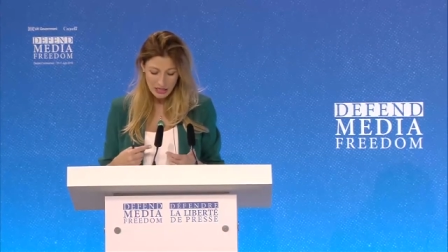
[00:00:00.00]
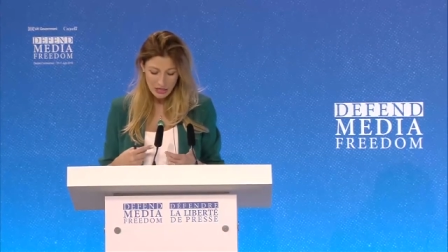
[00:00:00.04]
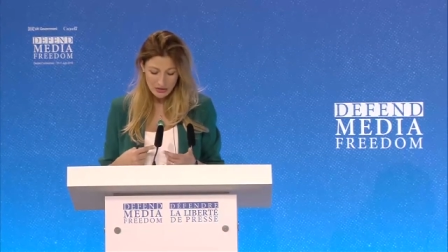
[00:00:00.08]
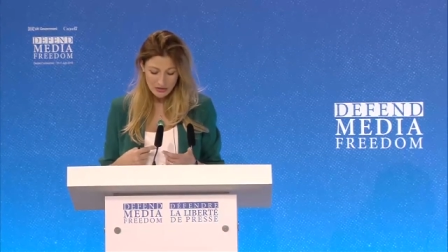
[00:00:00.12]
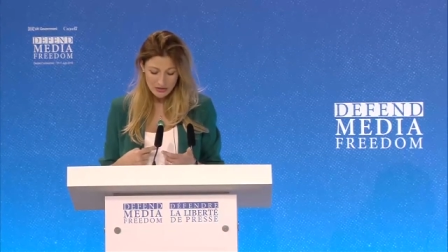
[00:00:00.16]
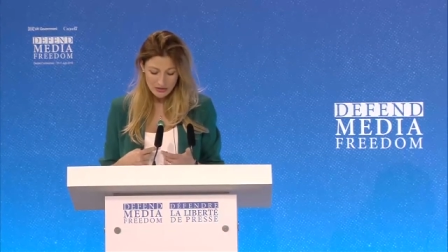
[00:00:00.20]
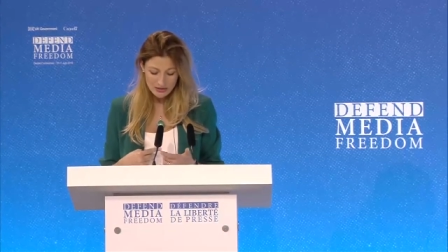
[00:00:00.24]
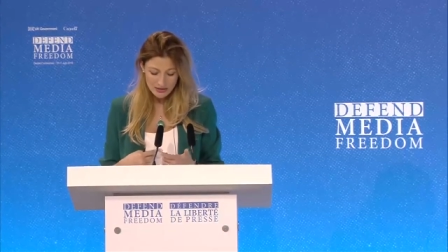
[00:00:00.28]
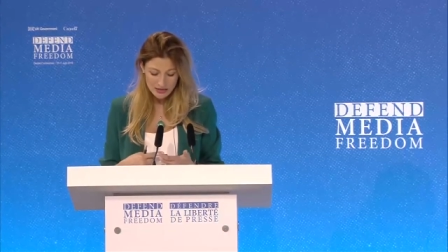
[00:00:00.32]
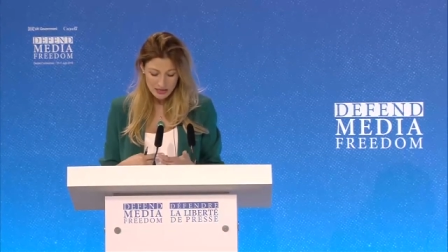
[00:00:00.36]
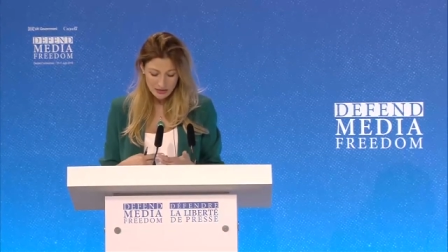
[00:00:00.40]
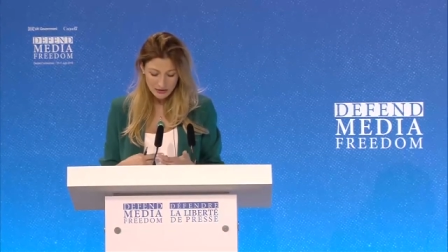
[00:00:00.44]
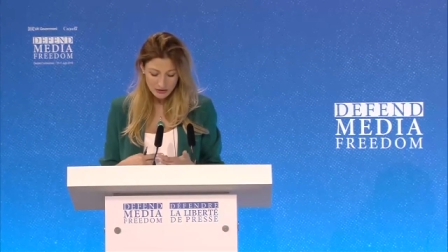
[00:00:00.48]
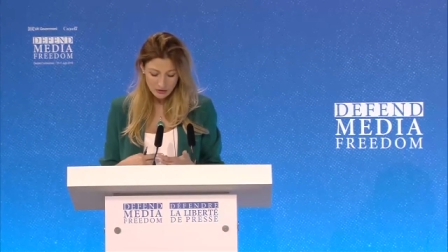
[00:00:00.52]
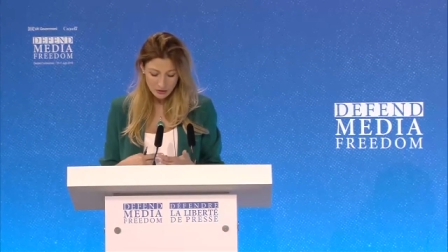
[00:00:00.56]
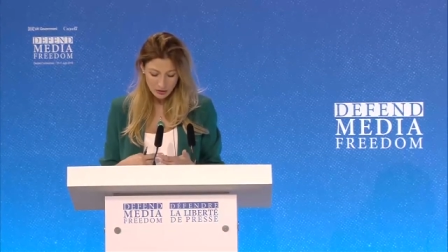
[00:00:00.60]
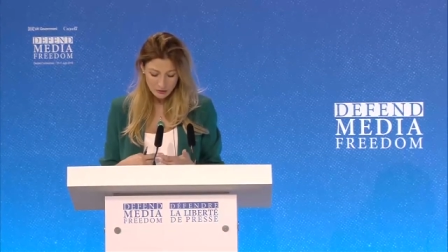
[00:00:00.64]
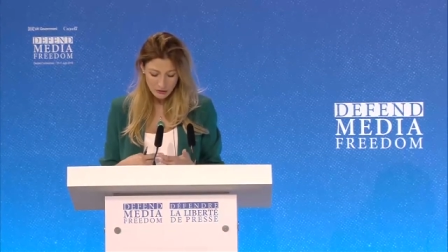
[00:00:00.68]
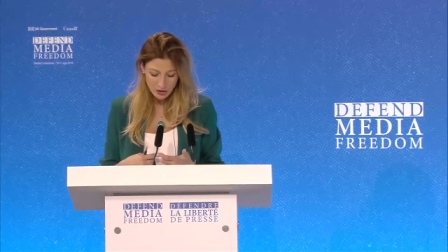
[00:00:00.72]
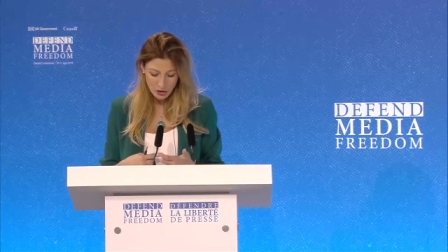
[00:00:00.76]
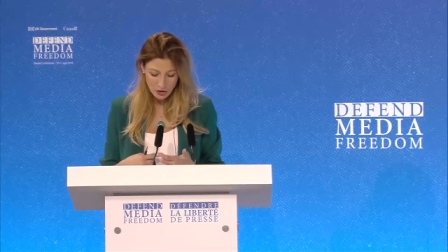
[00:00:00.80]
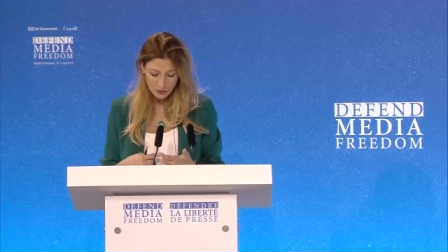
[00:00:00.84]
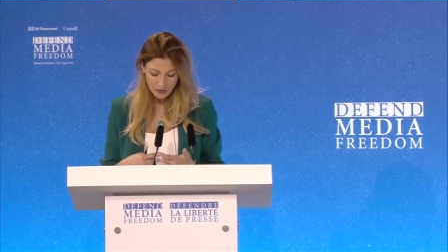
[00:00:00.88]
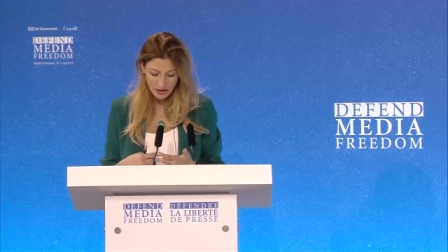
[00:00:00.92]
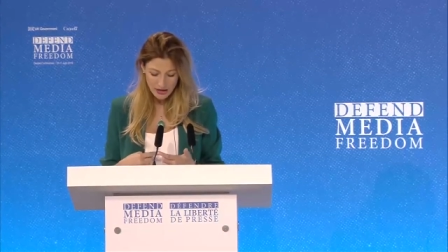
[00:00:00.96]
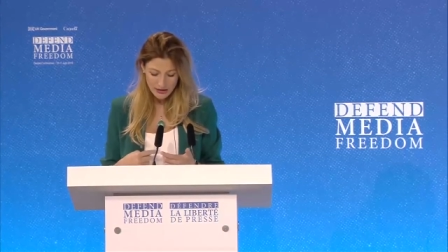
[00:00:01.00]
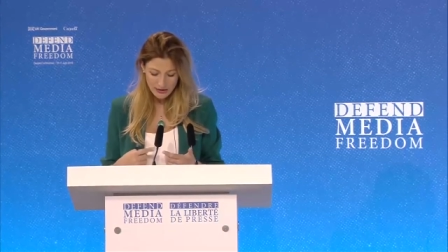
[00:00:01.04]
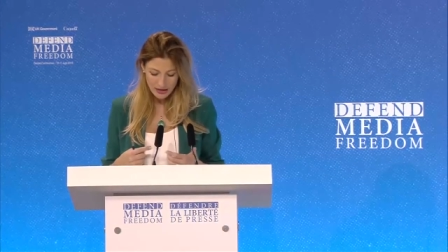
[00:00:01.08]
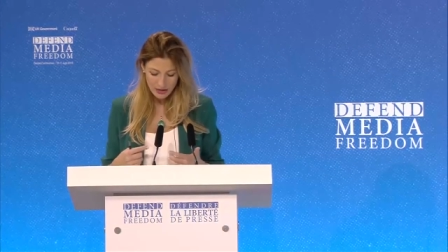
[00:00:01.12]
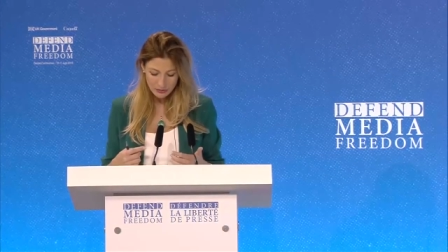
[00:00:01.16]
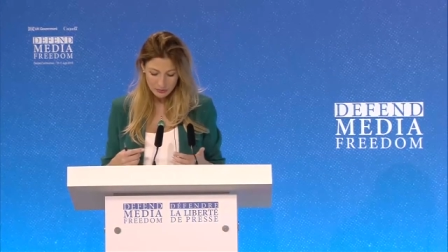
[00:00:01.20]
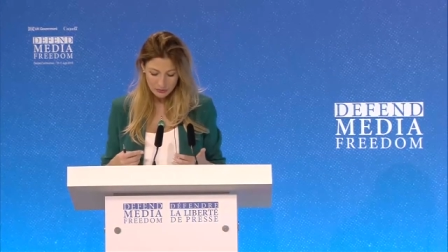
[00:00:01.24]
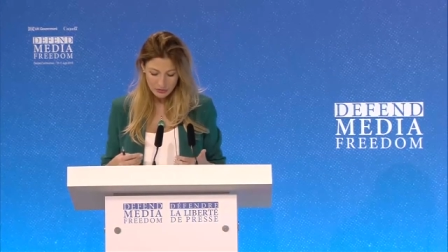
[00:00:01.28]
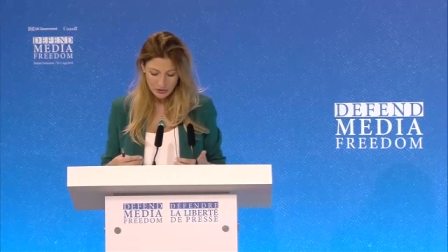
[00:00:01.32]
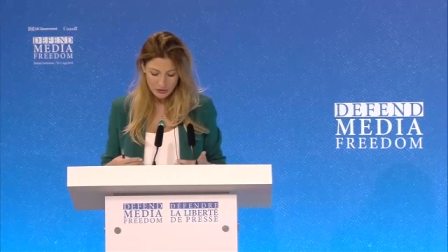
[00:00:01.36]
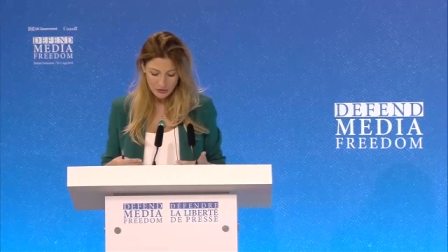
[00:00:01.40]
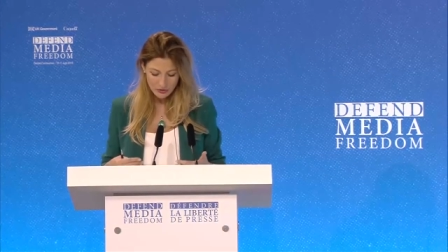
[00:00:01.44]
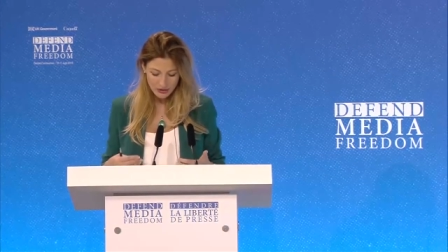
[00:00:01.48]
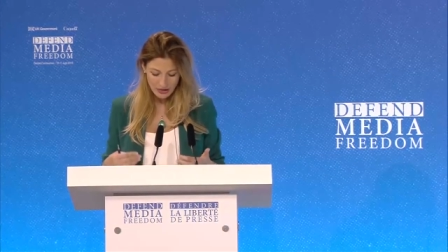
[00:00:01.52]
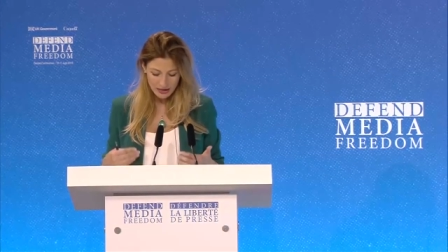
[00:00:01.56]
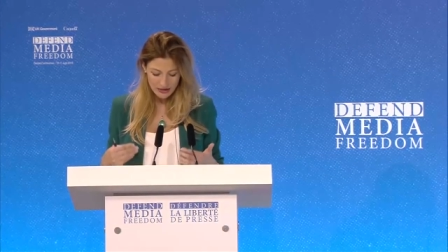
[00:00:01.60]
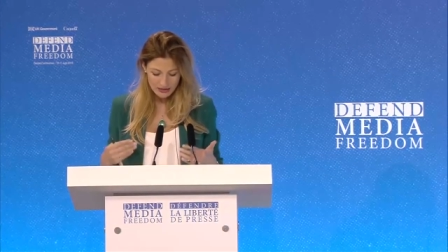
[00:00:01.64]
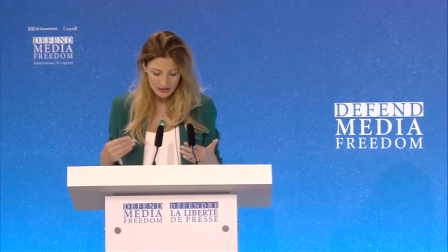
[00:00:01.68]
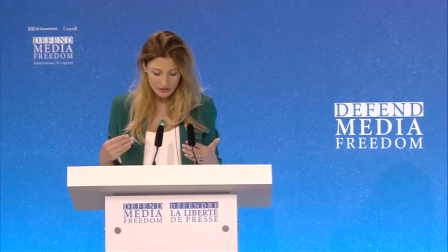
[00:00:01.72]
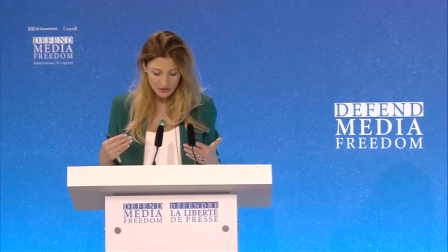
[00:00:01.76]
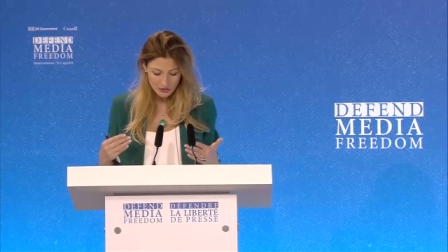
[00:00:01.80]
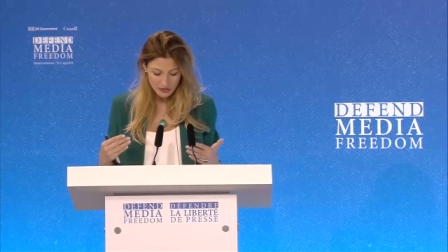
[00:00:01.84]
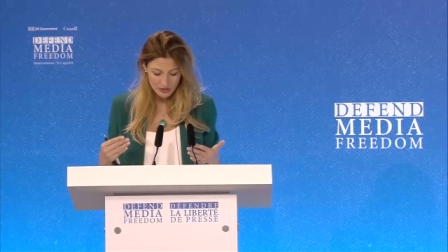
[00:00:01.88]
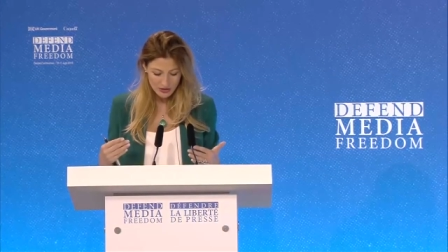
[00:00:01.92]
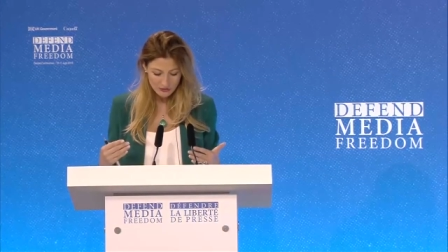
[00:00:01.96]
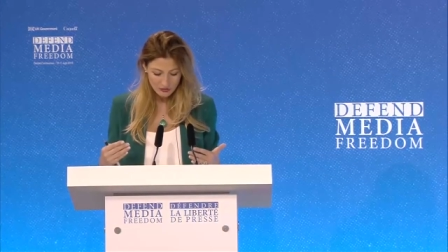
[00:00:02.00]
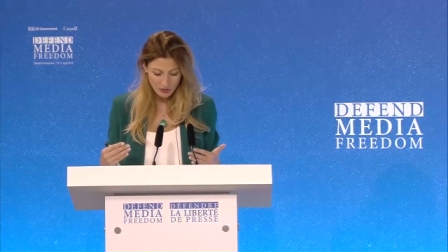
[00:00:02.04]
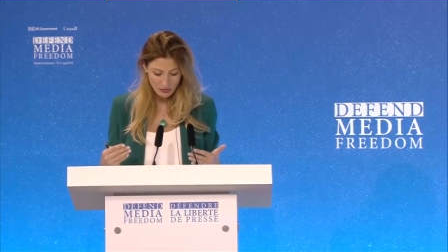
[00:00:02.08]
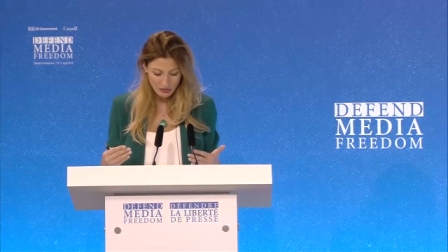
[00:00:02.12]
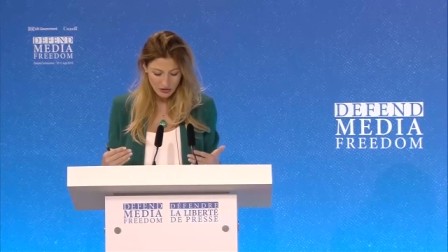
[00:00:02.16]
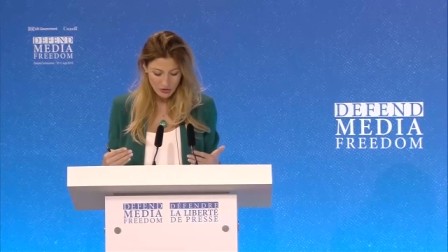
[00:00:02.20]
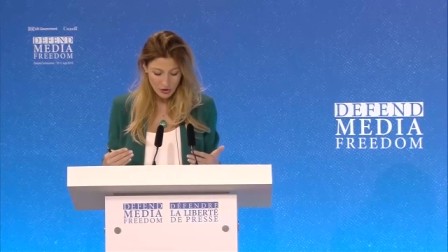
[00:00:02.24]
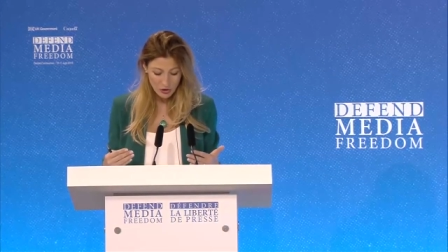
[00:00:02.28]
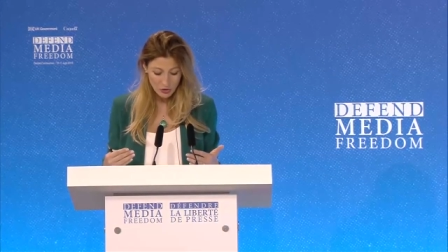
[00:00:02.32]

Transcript: The signal of Ukrainian broadcasters from the